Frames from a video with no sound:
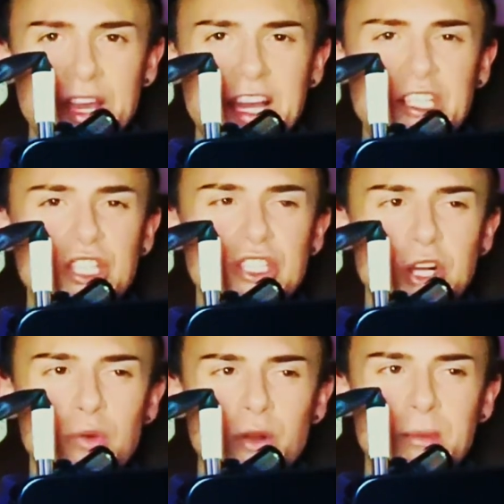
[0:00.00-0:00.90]
I just
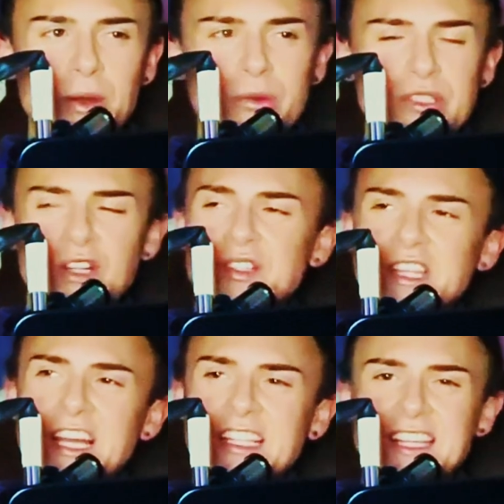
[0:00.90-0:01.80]
don't want to post certain
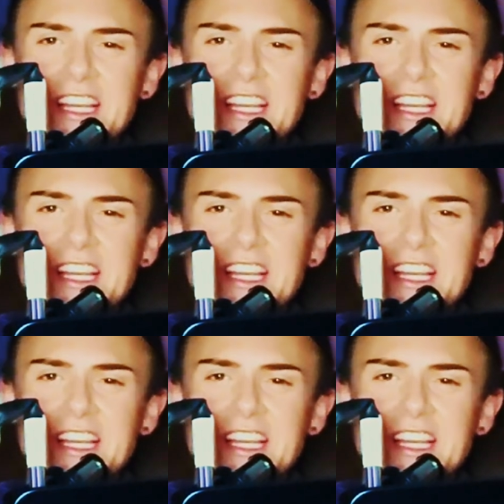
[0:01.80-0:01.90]
things.